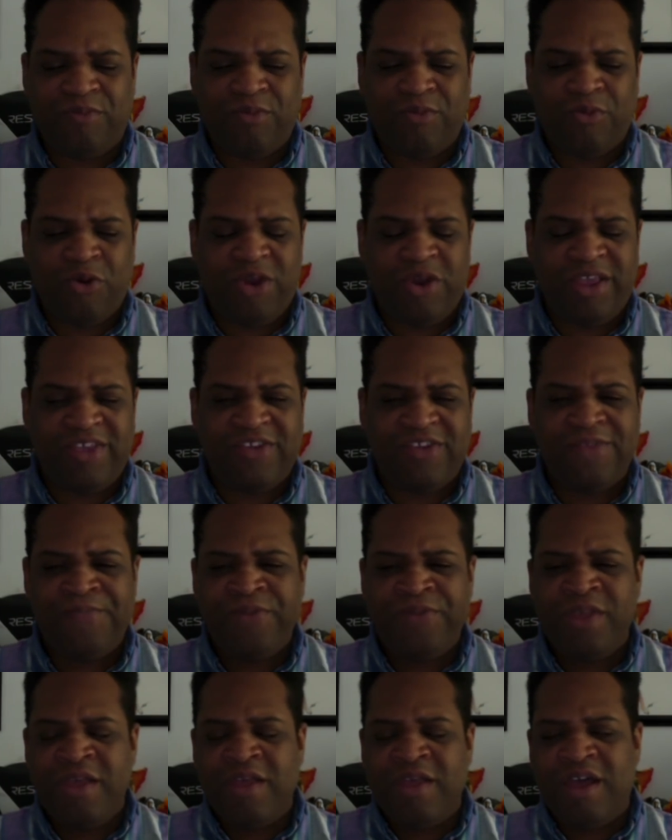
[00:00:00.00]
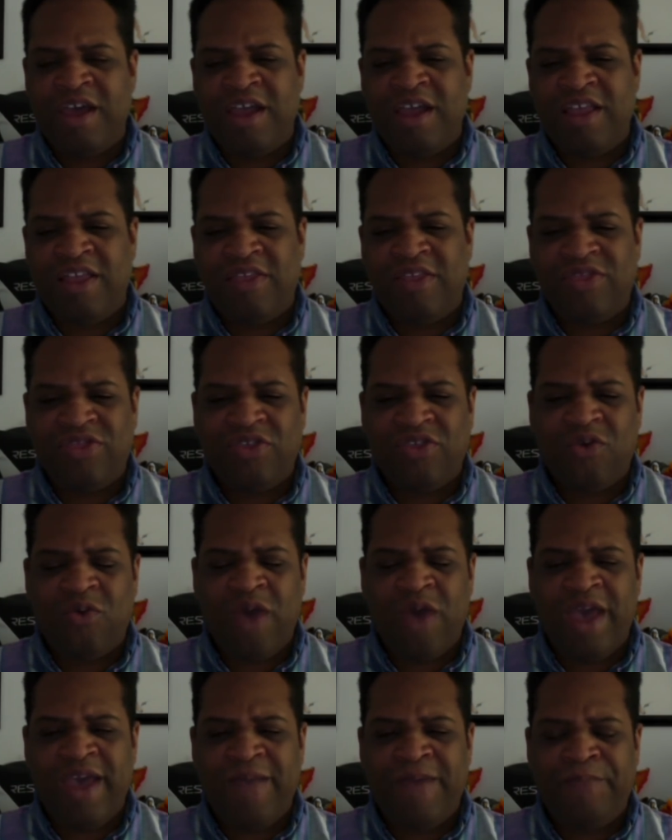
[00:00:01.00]
points in the
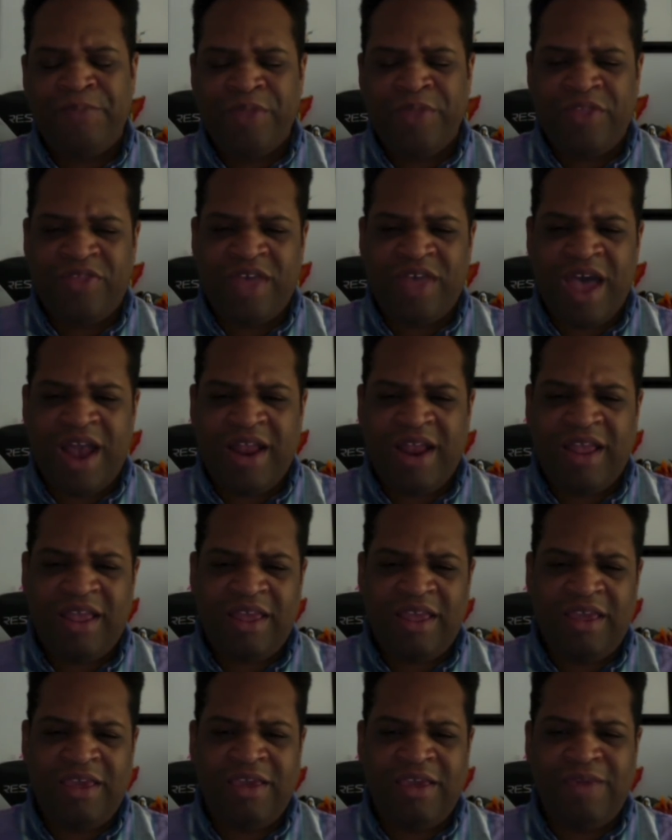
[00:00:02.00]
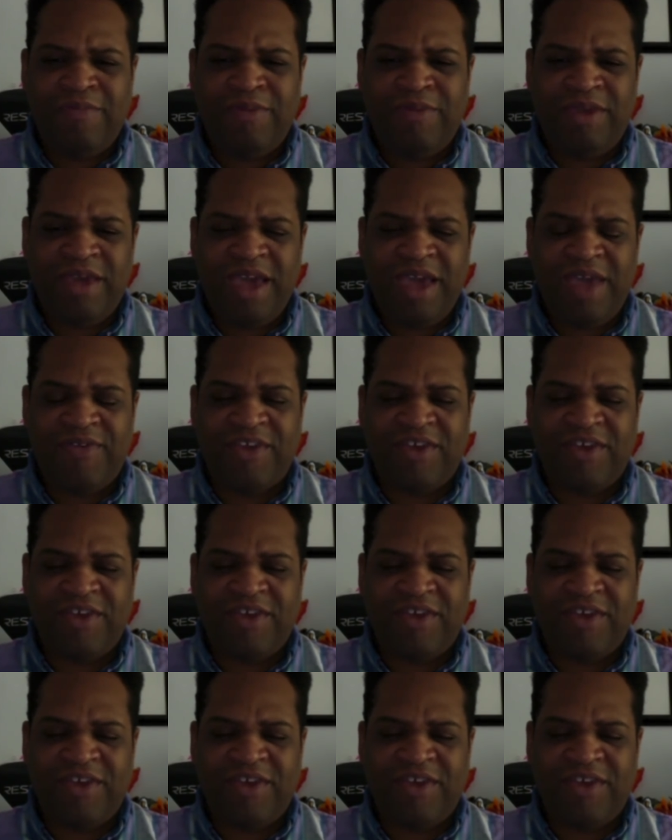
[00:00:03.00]
way that he behaved.